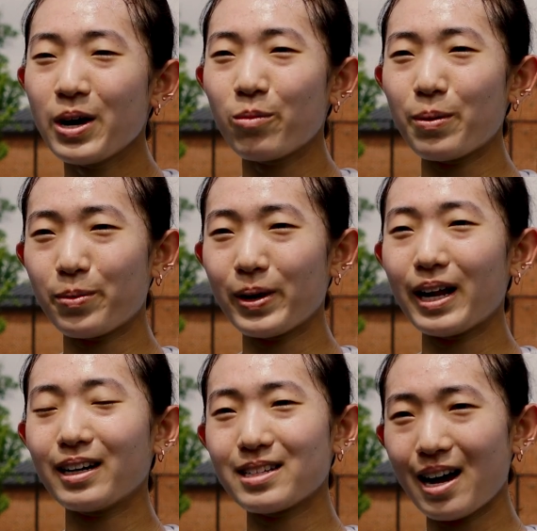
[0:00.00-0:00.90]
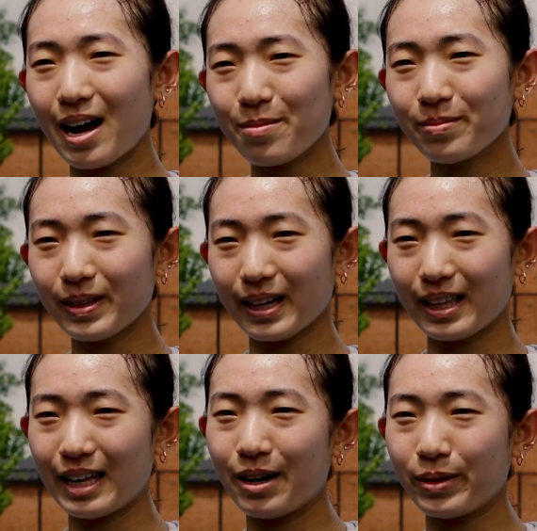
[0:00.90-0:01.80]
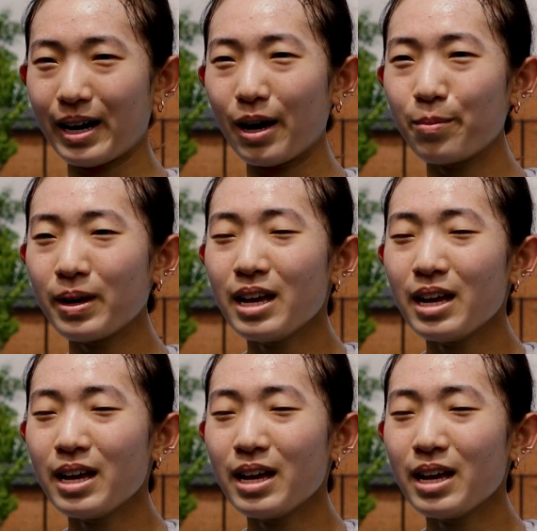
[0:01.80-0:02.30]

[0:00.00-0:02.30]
1 point at a time, like, that would help.